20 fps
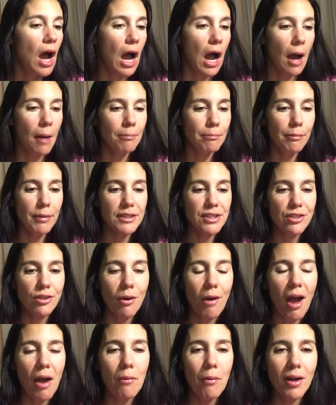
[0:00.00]
Um, but
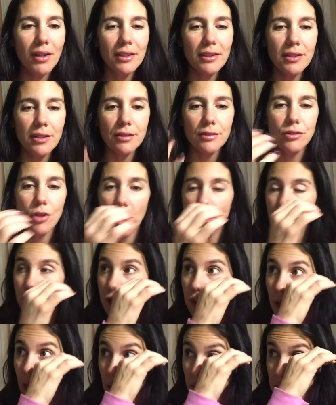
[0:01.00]
so I wanted to talk
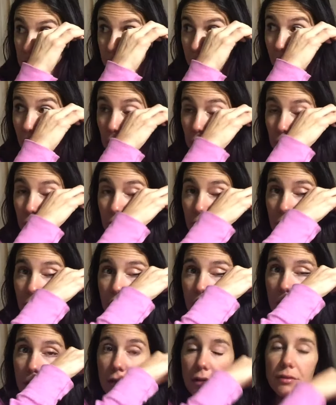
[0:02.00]
to you guys about
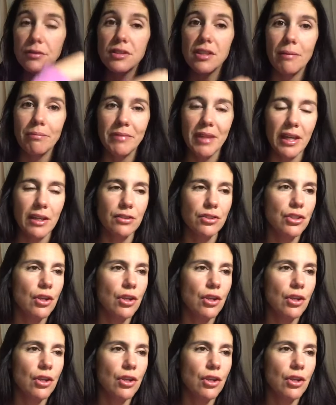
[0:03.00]
something.